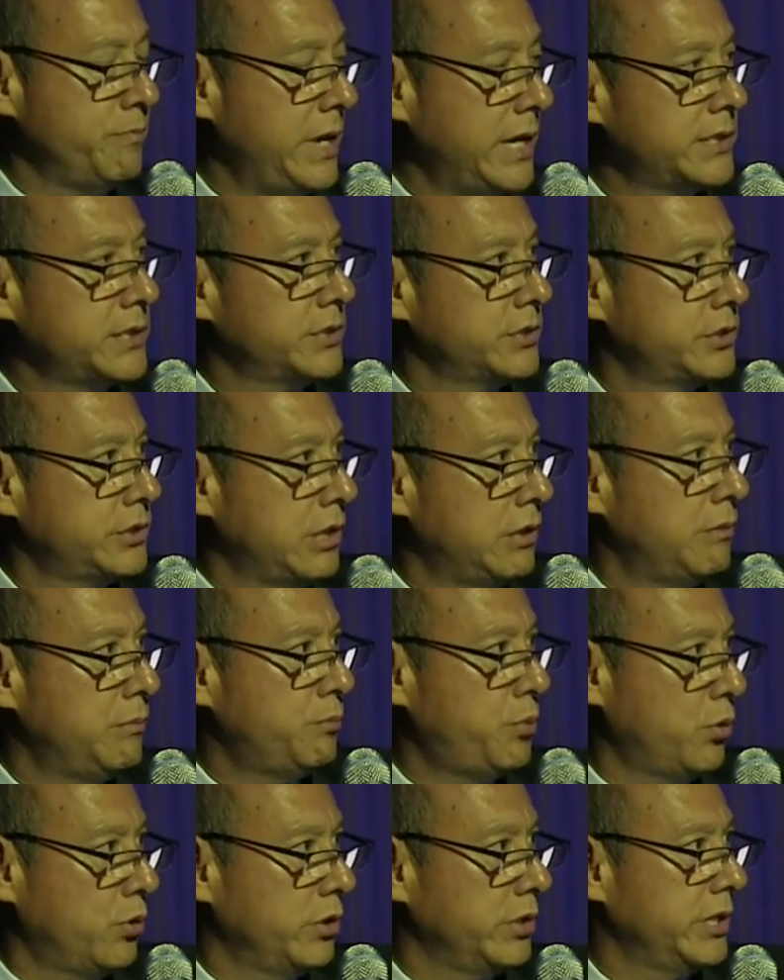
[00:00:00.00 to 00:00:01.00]
what makes it so
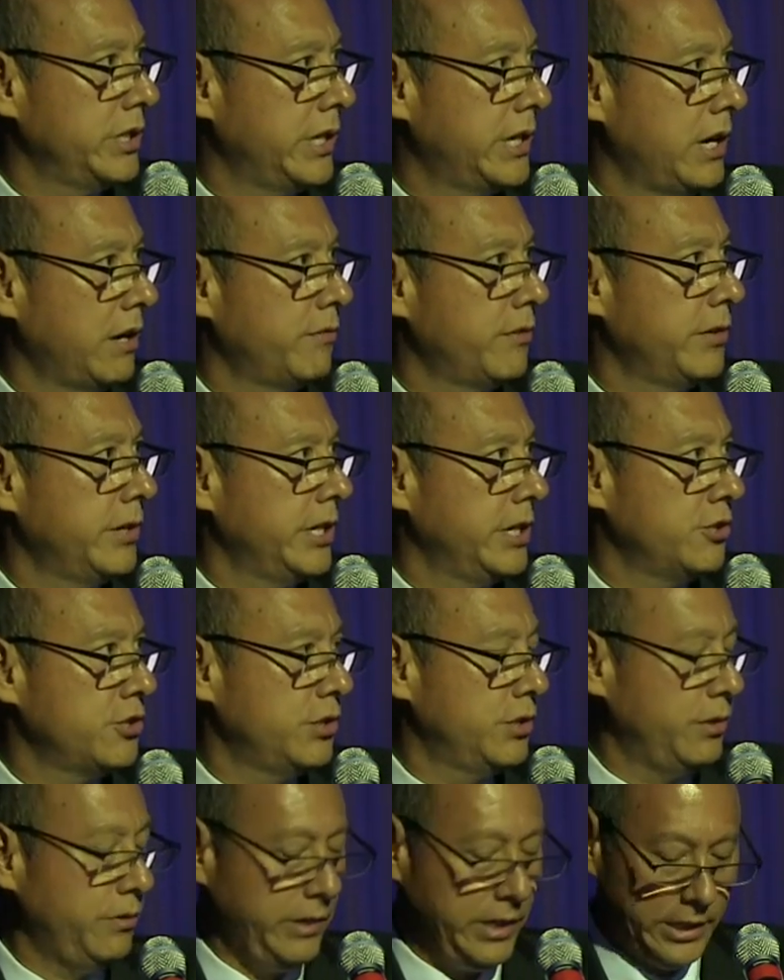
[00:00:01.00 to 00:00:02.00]
important to cover an
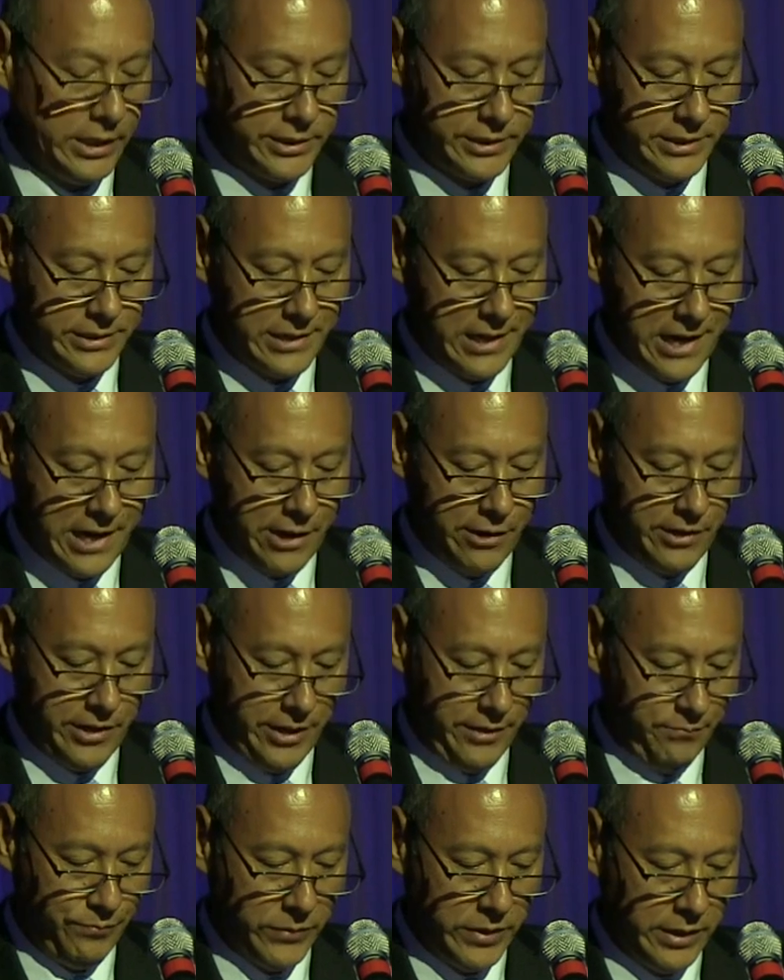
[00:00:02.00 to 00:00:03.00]
issue in its
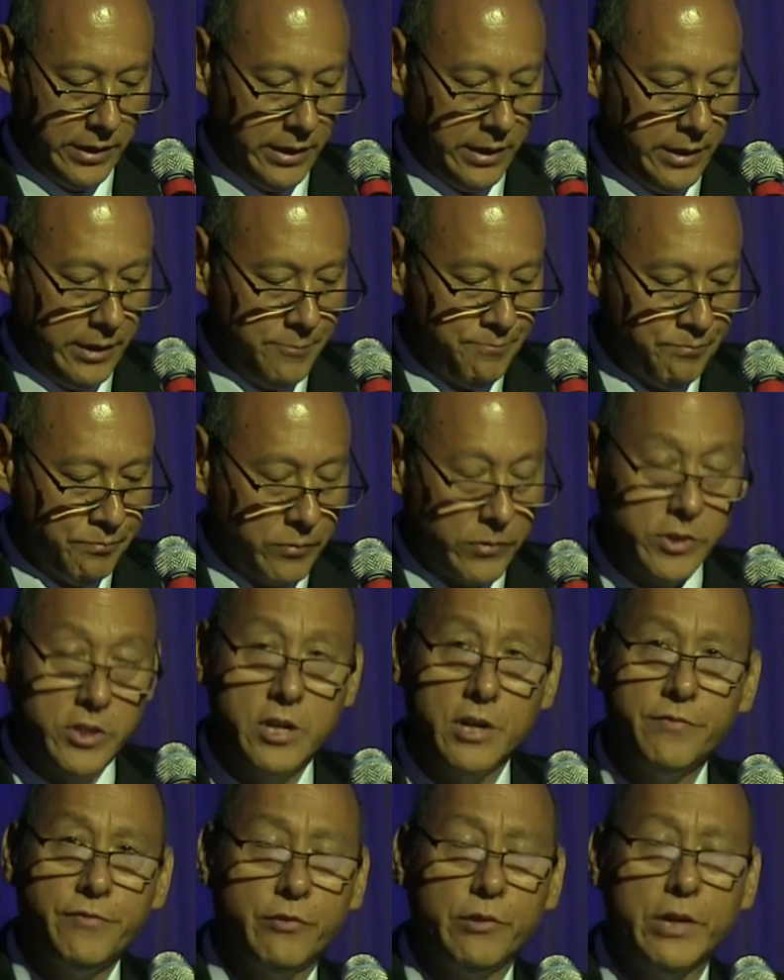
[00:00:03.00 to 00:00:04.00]
entirety.
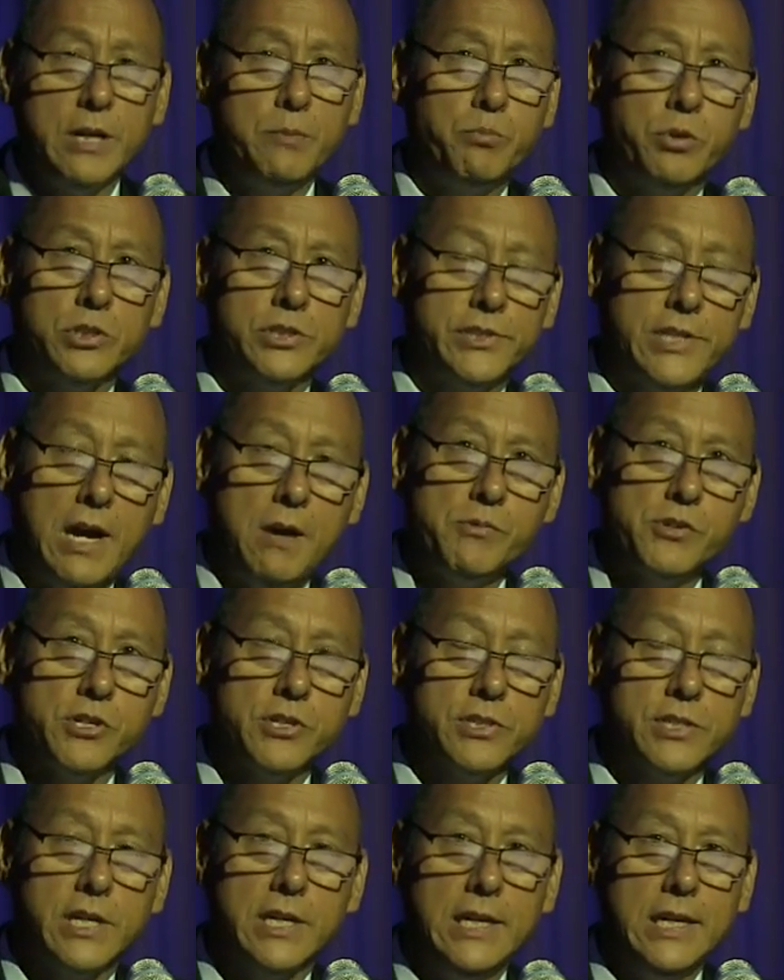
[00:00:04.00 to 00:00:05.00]
Differing
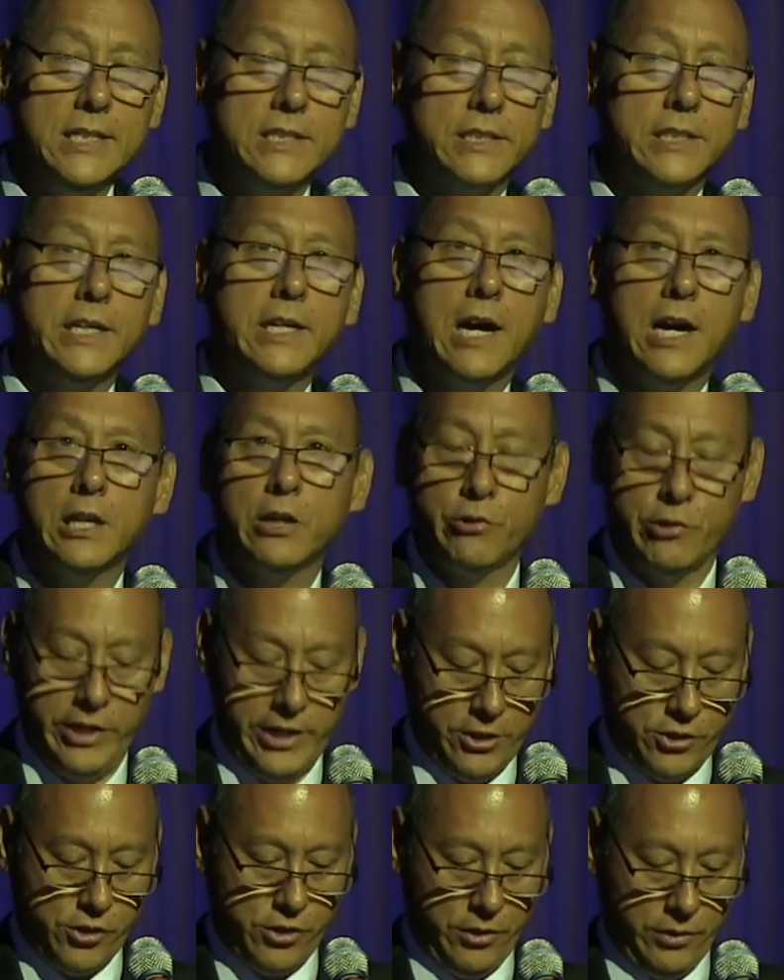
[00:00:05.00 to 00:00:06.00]
perceptions can easily color
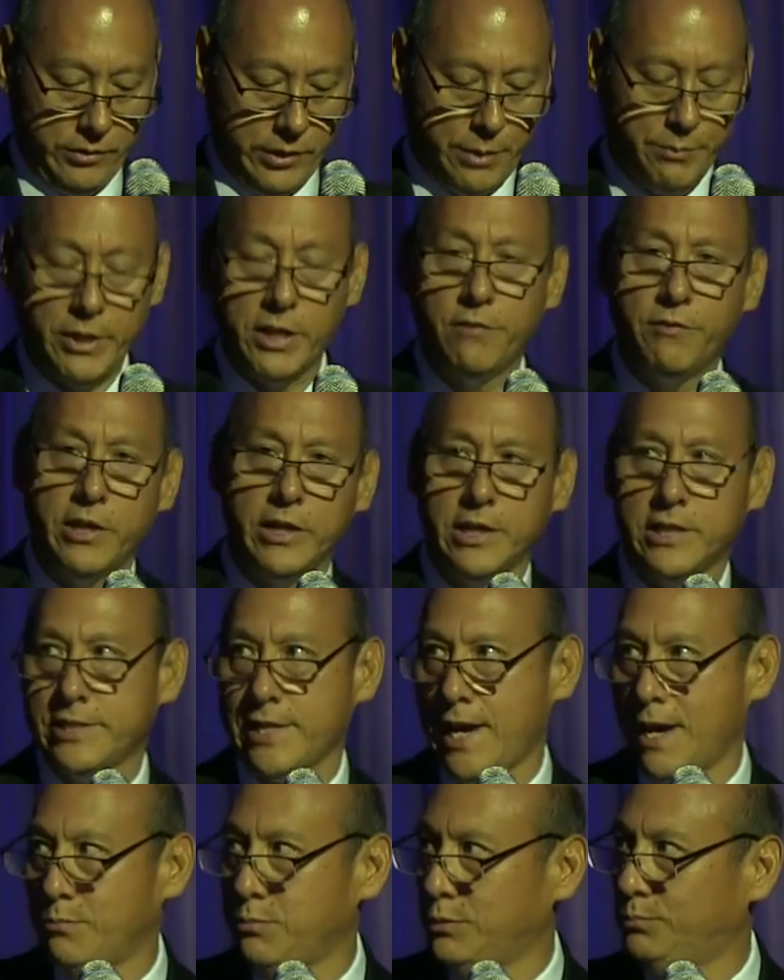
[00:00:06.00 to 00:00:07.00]
an issue. Let me give you an
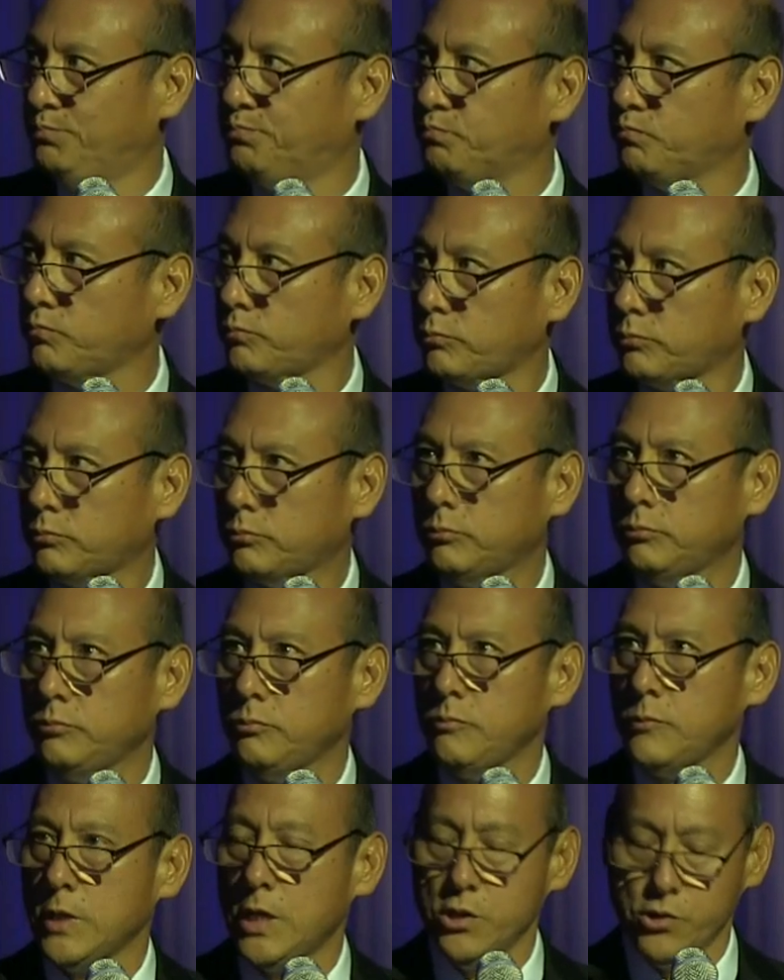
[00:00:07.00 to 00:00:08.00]
example.
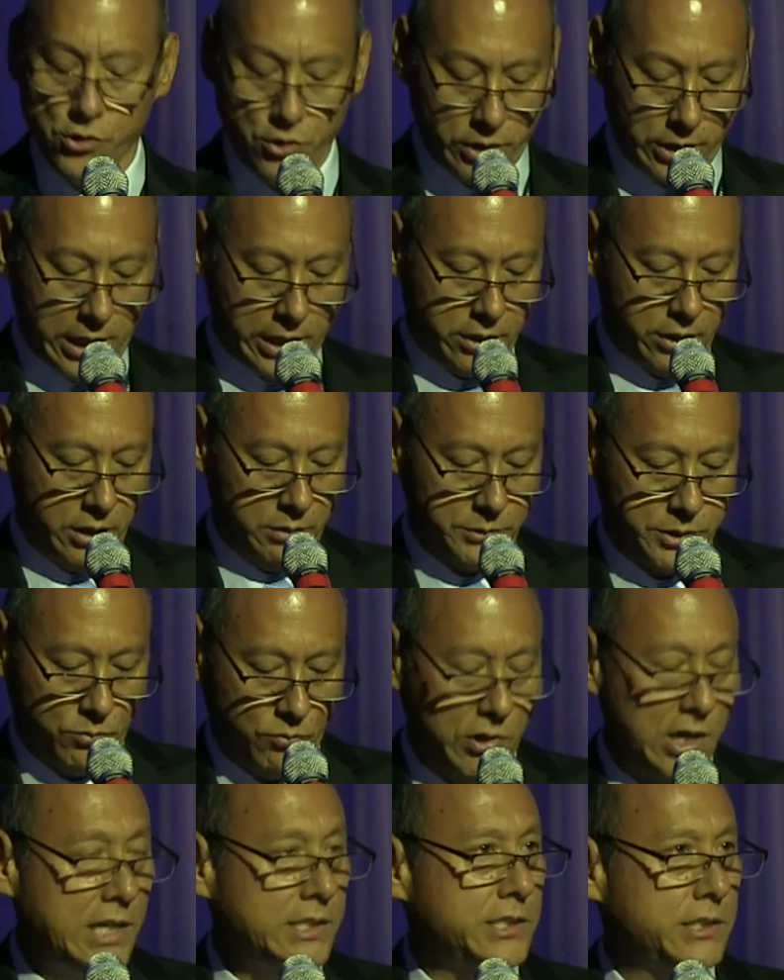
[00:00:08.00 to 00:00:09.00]
Sherlock Holmes
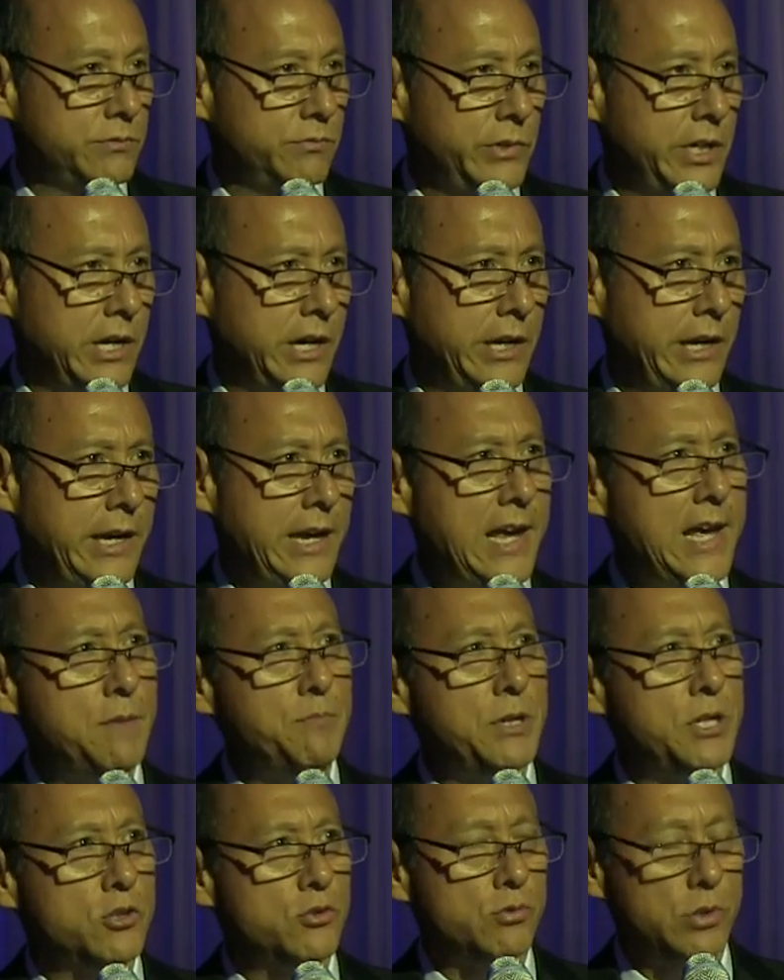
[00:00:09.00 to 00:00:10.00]
and Watson went on a
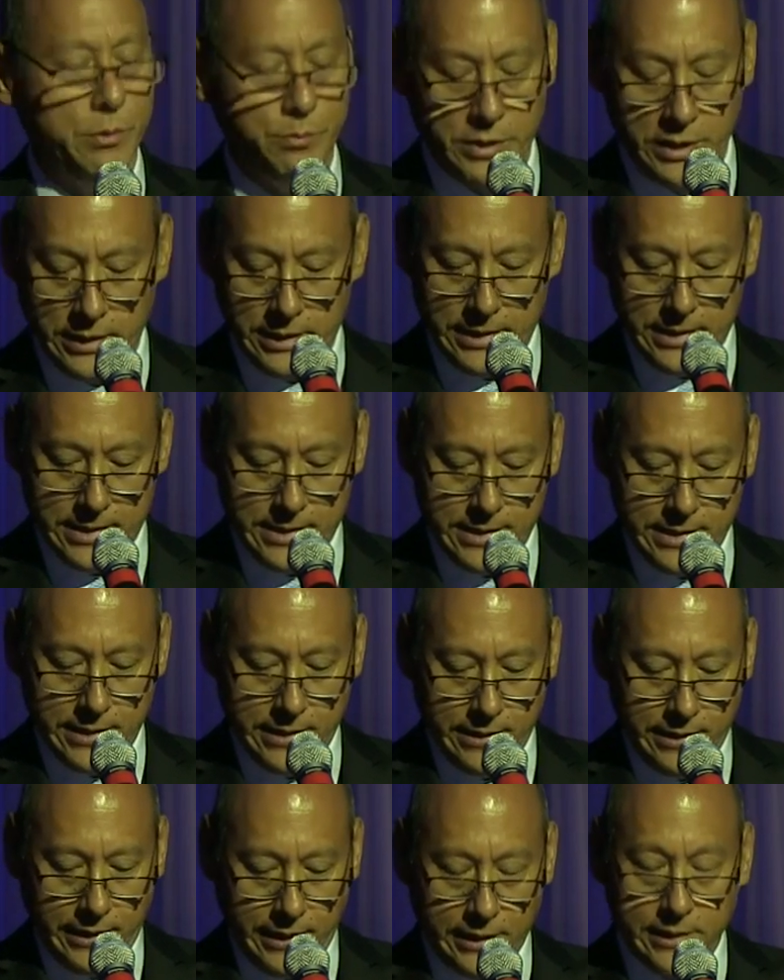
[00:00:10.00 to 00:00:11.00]
camping trip
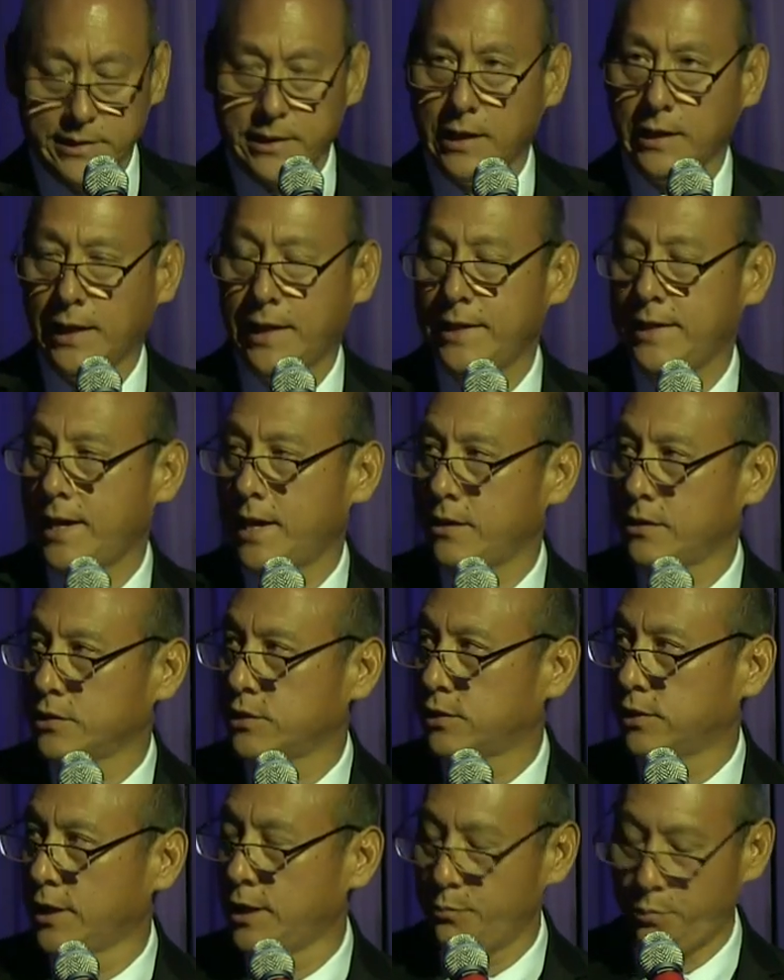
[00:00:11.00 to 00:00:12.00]
and as they lay down
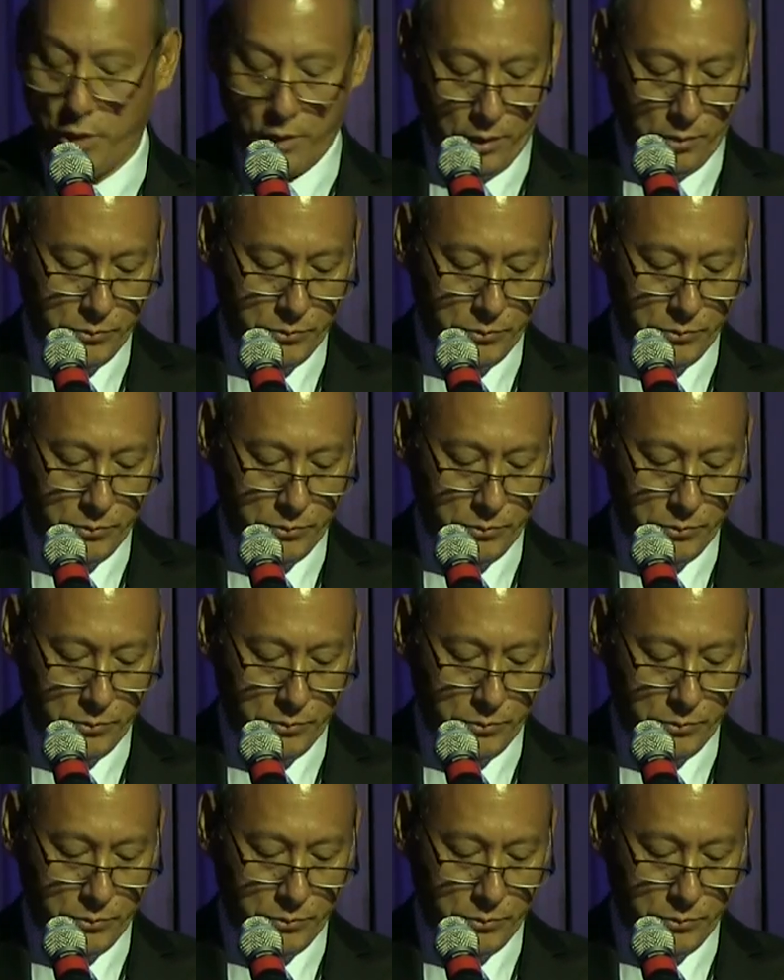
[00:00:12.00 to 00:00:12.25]
to sleep,